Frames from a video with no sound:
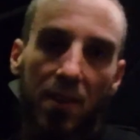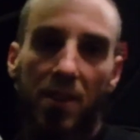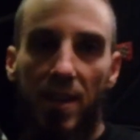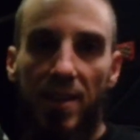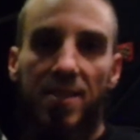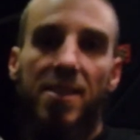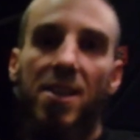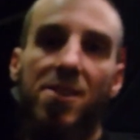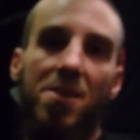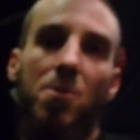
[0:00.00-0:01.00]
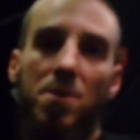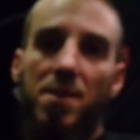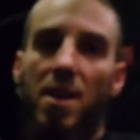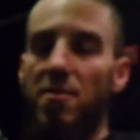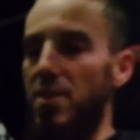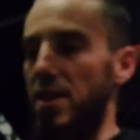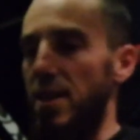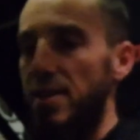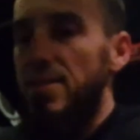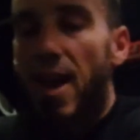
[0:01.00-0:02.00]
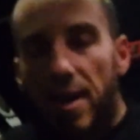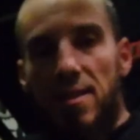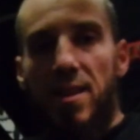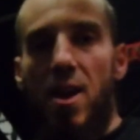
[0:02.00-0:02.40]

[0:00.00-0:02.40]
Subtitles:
the extension was kind of like exactly